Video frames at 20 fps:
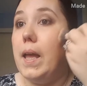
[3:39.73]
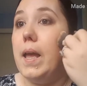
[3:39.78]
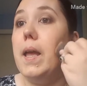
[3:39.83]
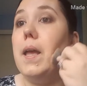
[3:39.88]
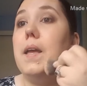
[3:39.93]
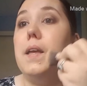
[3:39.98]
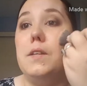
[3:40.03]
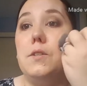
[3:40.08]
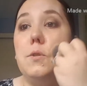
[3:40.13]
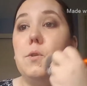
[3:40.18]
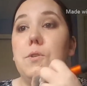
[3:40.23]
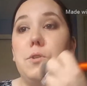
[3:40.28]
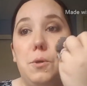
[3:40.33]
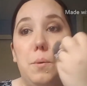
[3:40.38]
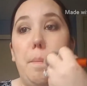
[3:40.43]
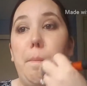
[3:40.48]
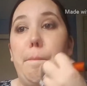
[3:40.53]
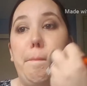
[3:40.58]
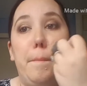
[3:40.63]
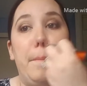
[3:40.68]
is you
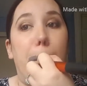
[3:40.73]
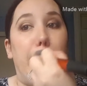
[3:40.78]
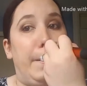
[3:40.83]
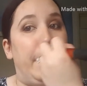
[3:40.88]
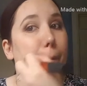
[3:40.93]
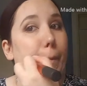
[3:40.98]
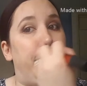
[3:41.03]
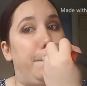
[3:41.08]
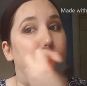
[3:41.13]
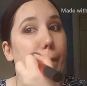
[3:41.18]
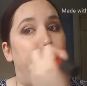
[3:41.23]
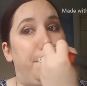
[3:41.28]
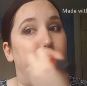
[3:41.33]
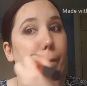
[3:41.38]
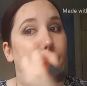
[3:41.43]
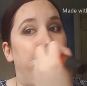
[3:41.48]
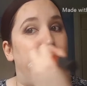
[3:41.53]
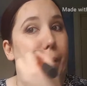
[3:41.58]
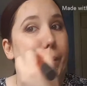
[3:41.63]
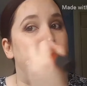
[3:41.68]
must
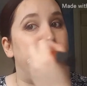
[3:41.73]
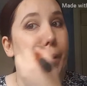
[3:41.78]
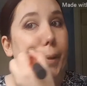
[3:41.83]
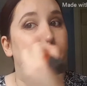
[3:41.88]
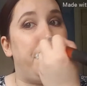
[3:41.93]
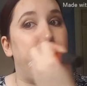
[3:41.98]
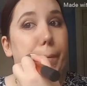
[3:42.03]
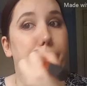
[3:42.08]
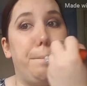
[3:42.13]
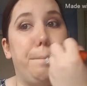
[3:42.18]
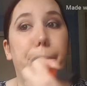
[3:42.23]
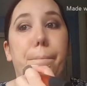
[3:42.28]
moisturise.